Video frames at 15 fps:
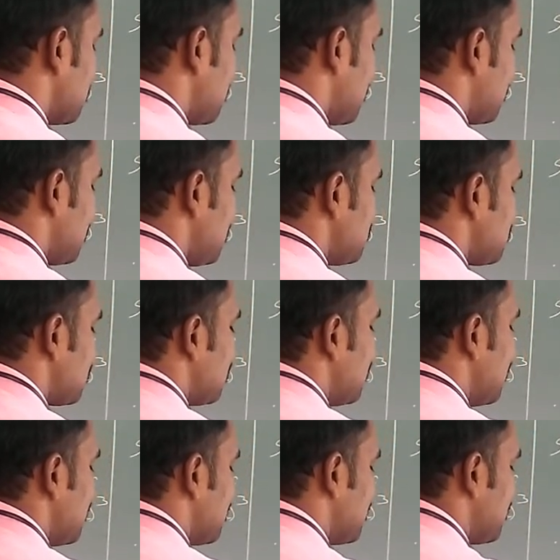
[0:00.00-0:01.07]
That is
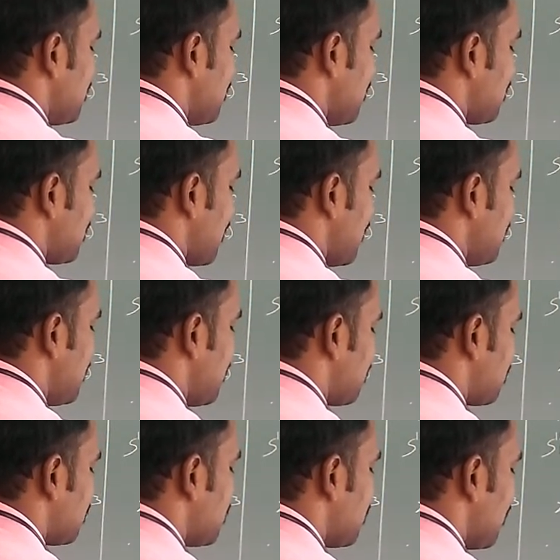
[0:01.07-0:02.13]
8 and
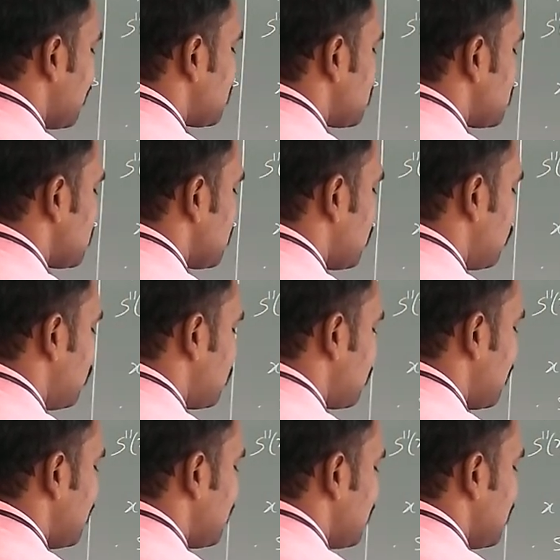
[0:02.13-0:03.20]
8. X is equal to
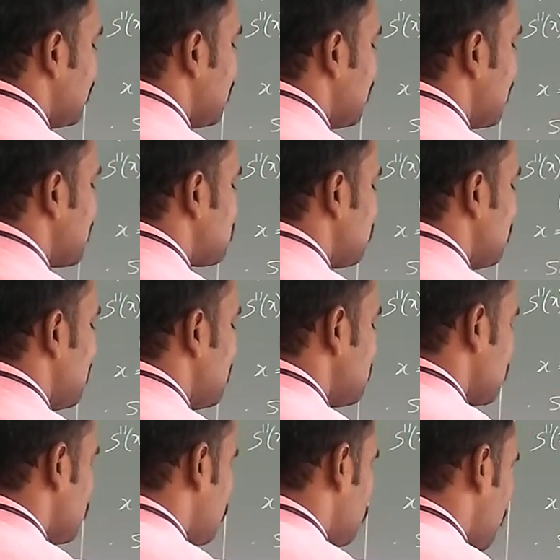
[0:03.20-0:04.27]
8 as well
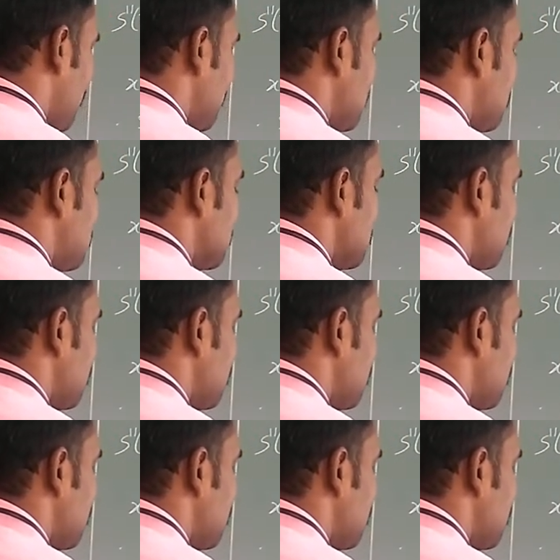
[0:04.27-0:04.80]
as y is